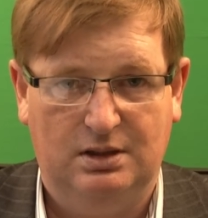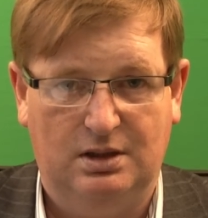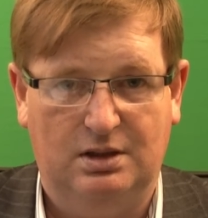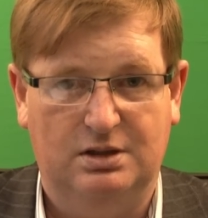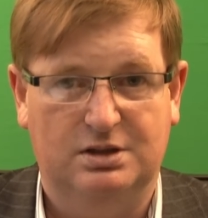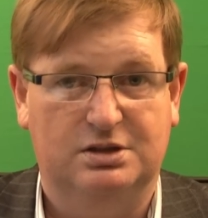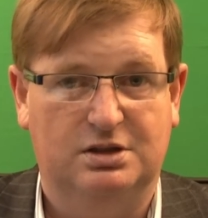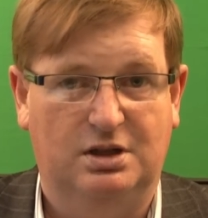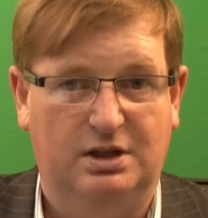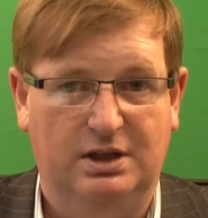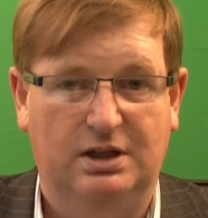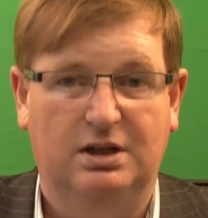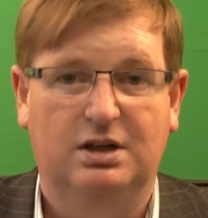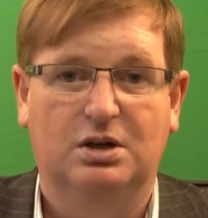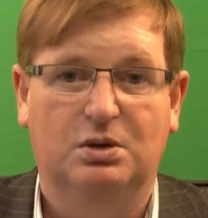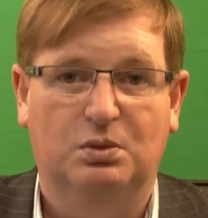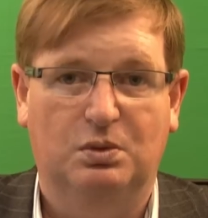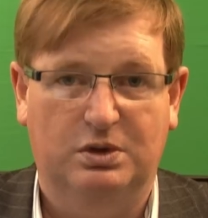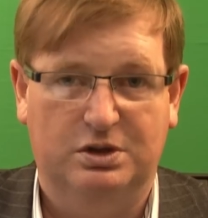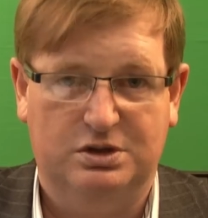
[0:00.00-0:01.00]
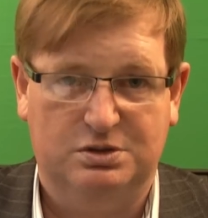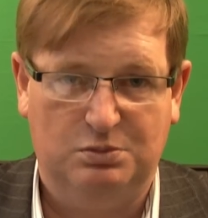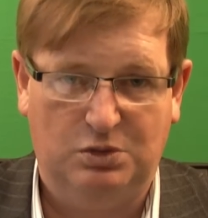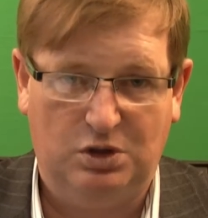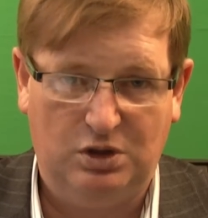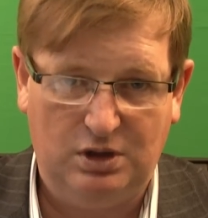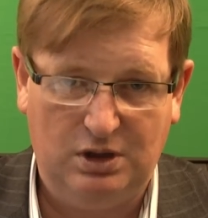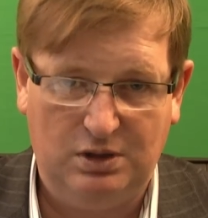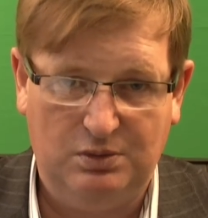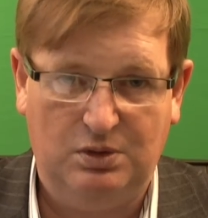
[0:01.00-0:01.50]
Or, sorry, what is
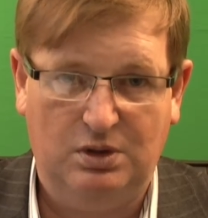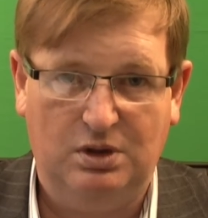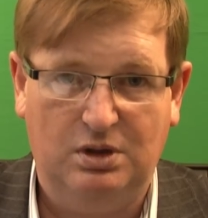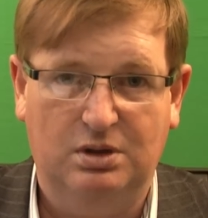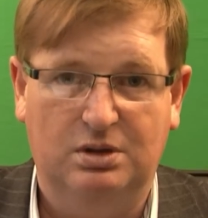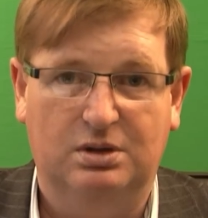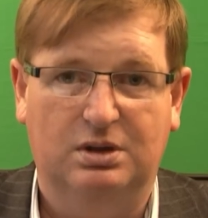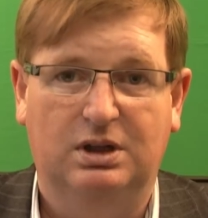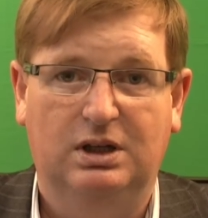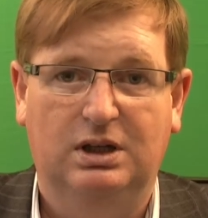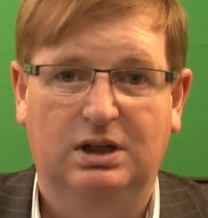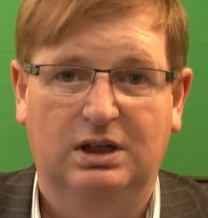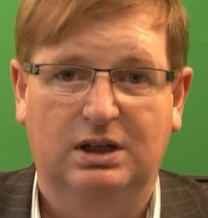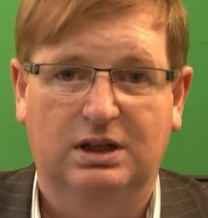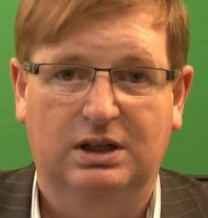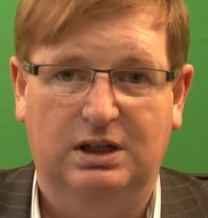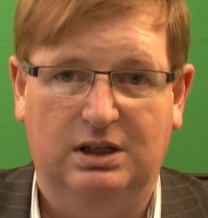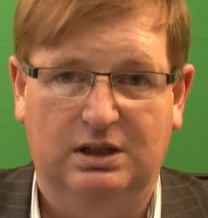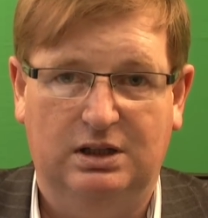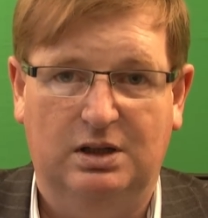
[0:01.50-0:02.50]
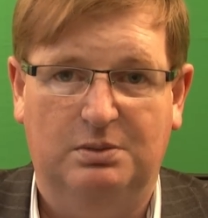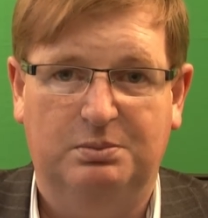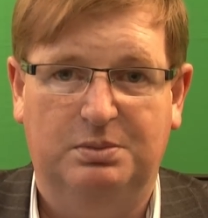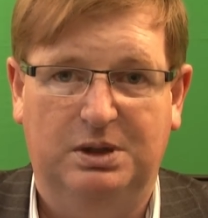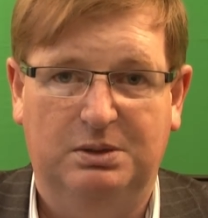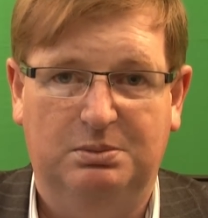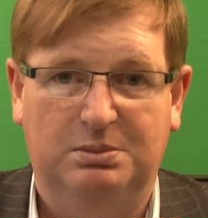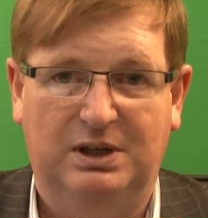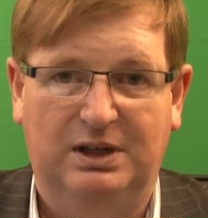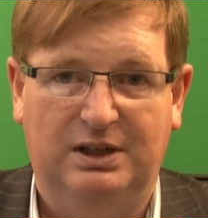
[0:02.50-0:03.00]
morally wrong cannot
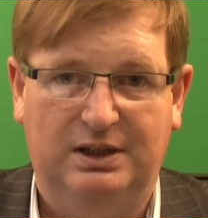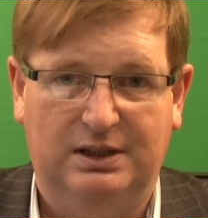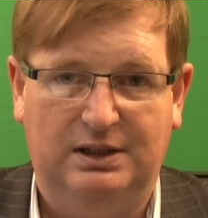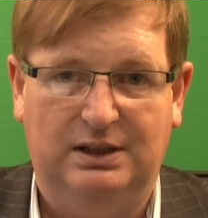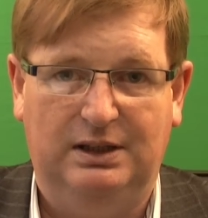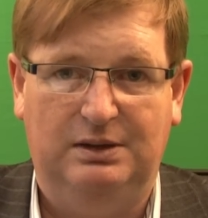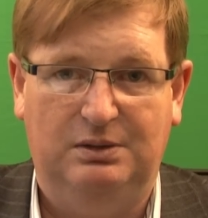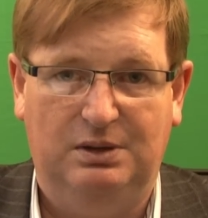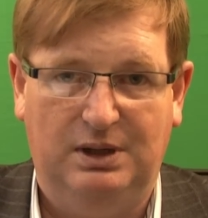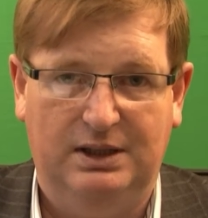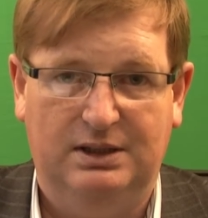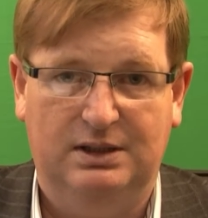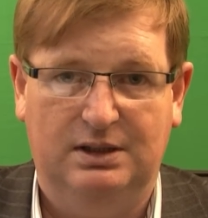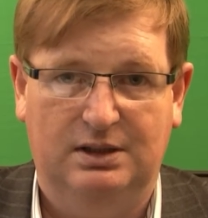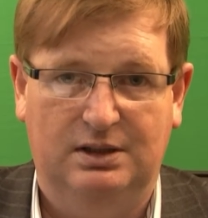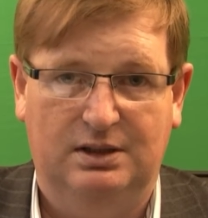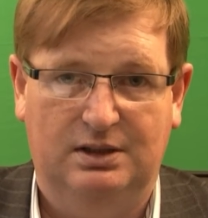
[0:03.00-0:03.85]
be politically right.